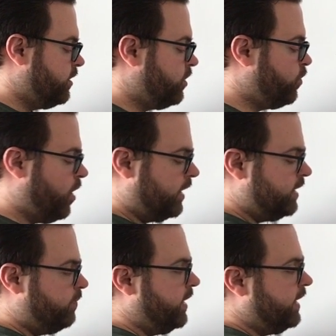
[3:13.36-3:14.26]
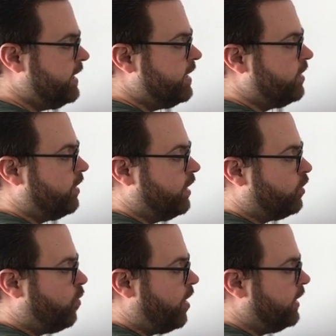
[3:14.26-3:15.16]
quantity being here and
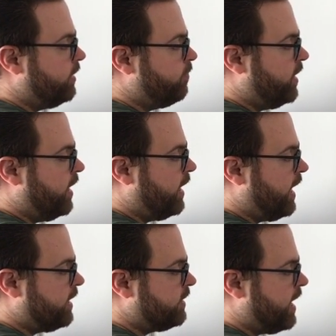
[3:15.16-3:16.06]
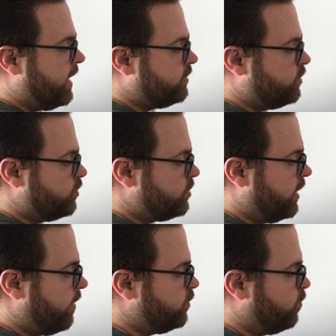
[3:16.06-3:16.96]
quantity being at that socially
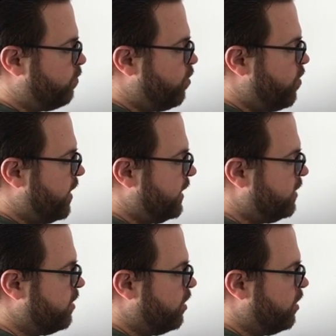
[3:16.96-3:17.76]
optimal point,